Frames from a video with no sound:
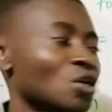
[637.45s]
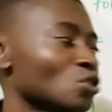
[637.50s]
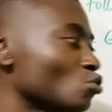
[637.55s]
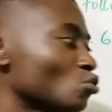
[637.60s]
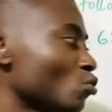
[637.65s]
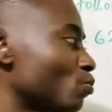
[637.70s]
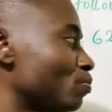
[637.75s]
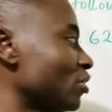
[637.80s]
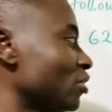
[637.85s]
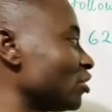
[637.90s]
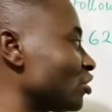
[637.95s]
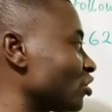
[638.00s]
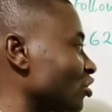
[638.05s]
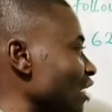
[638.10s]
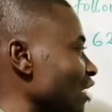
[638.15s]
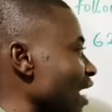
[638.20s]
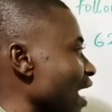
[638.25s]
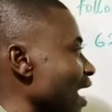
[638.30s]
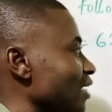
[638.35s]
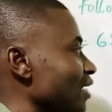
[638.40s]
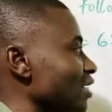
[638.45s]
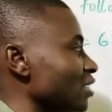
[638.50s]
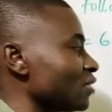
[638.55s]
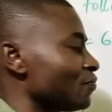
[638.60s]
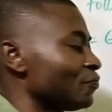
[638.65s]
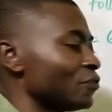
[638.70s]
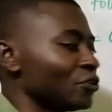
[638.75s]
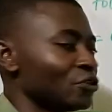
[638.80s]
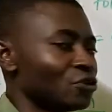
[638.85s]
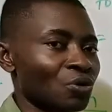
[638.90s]
to please share these
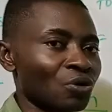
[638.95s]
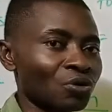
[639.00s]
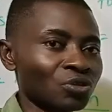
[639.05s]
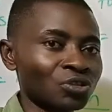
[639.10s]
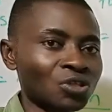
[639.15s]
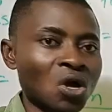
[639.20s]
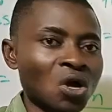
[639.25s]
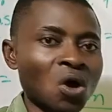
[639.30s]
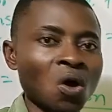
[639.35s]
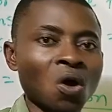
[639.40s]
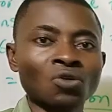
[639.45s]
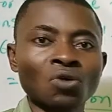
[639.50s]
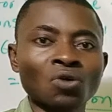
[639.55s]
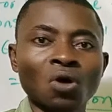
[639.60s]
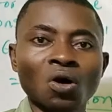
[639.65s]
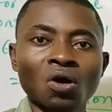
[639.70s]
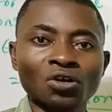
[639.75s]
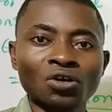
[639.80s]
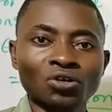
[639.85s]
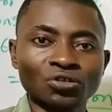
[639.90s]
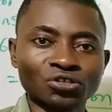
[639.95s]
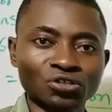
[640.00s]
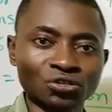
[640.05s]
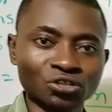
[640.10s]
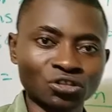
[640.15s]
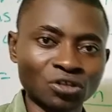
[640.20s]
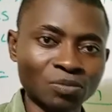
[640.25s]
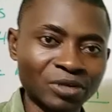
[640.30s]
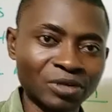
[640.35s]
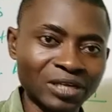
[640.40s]
videos on all your
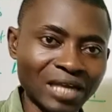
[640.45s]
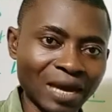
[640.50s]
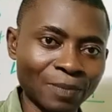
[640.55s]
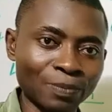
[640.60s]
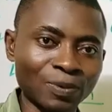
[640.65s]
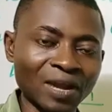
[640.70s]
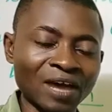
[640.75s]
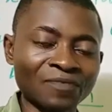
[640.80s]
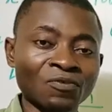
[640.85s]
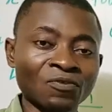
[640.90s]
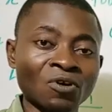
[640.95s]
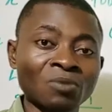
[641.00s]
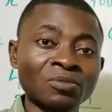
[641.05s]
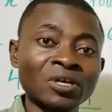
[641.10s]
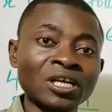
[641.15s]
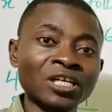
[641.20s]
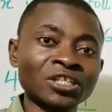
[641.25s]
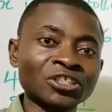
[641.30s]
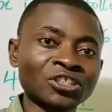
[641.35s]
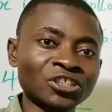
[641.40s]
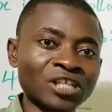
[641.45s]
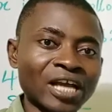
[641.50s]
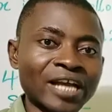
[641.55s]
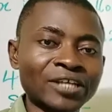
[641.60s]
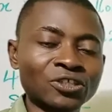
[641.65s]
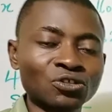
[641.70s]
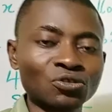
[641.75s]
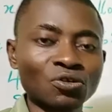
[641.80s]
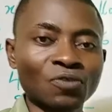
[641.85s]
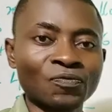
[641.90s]
social media platforms. Share it
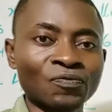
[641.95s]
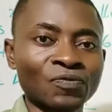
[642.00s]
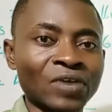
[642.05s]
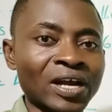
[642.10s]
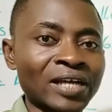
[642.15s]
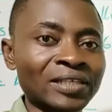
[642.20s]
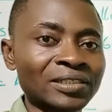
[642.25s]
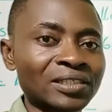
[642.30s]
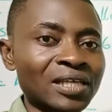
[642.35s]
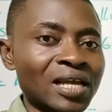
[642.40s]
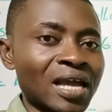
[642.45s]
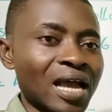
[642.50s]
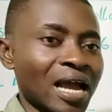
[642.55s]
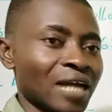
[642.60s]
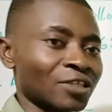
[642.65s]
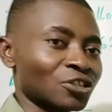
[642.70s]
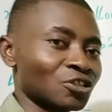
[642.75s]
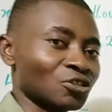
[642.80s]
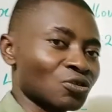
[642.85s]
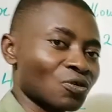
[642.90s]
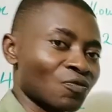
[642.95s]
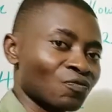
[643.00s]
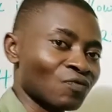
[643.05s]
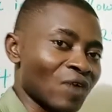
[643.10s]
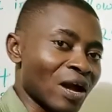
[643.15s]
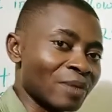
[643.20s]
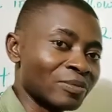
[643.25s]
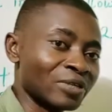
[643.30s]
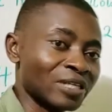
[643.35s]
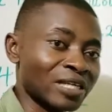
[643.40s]
to your friends and to your
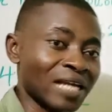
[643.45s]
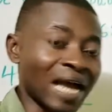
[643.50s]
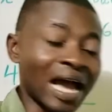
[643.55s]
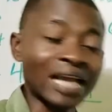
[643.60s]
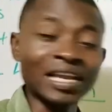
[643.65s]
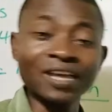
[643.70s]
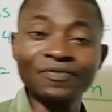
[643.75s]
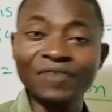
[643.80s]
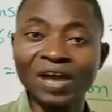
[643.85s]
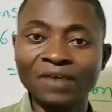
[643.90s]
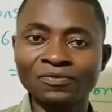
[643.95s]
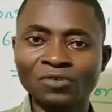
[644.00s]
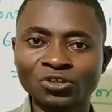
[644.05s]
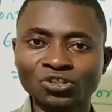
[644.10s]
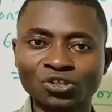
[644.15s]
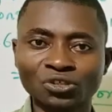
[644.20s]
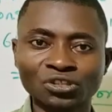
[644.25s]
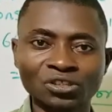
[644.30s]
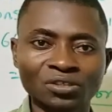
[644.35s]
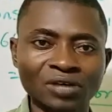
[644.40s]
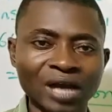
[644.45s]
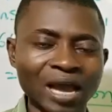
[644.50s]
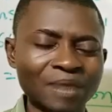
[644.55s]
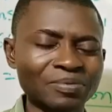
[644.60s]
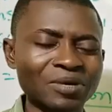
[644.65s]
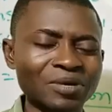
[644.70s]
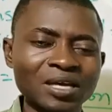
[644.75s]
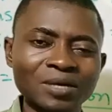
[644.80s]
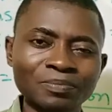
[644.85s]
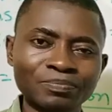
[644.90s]
family. And if you have not subscribed,
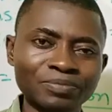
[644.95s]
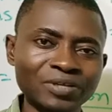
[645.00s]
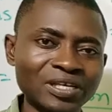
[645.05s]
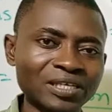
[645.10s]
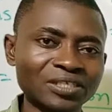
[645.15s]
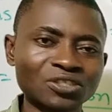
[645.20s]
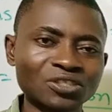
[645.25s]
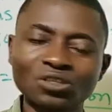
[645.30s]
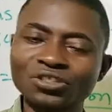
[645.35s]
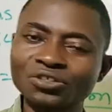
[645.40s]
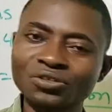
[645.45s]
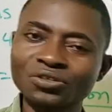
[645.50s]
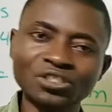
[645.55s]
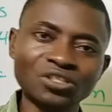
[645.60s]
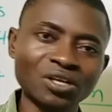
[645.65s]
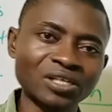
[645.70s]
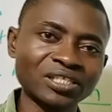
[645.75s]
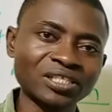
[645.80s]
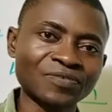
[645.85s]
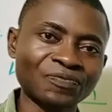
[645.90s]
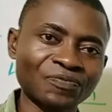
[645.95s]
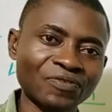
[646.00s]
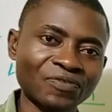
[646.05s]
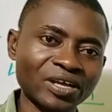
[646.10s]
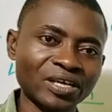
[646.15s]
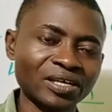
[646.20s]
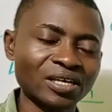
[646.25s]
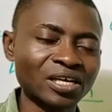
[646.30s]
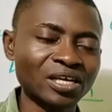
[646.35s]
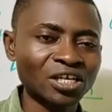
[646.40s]
please, subscription is free.